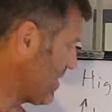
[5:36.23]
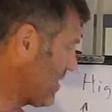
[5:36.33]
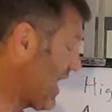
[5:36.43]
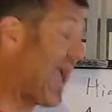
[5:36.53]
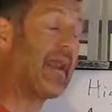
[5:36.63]

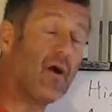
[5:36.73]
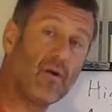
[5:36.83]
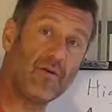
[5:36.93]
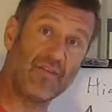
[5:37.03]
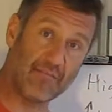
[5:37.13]
And
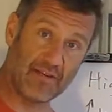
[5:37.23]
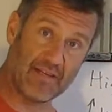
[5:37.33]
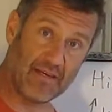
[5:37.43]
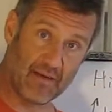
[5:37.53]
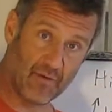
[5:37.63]
117
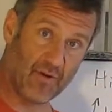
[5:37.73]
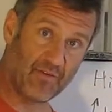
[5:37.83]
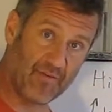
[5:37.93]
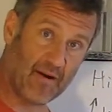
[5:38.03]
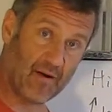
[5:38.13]
degrees
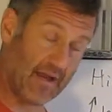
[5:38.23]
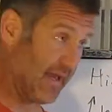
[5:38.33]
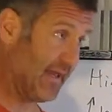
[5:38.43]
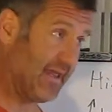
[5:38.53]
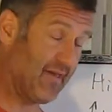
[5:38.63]
Fahrenheit
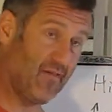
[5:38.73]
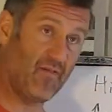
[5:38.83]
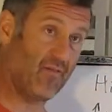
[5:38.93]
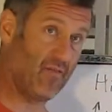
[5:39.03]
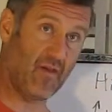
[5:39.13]

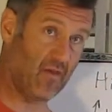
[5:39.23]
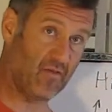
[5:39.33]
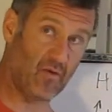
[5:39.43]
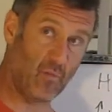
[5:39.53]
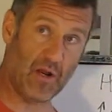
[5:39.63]
is so
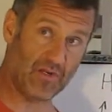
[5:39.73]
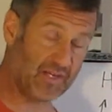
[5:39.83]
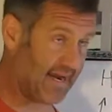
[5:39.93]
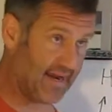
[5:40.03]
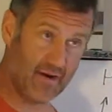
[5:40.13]
much that
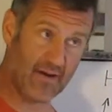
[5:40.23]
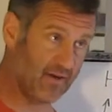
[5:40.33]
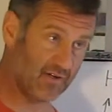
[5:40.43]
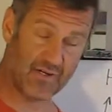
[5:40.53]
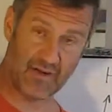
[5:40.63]
air
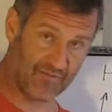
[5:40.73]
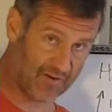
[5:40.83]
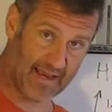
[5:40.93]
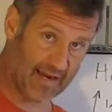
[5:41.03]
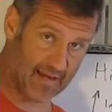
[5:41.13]
conditioning, forget
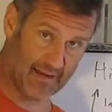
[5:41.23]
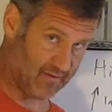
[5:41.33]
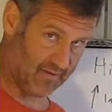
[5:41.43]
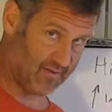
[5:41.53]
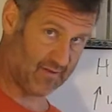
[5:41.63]
it.
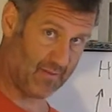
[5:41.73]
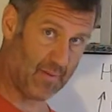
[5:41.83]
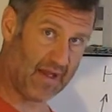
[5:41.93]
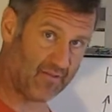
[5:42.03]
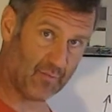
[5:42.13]
It's
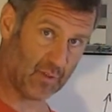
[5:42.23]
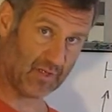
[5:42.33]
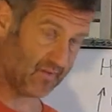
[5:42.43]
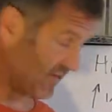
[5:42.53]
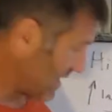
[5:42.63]
impossible. It
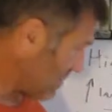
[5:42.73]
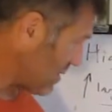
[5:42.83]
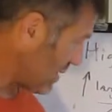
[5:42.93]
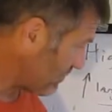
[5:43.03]
doesn't keep up.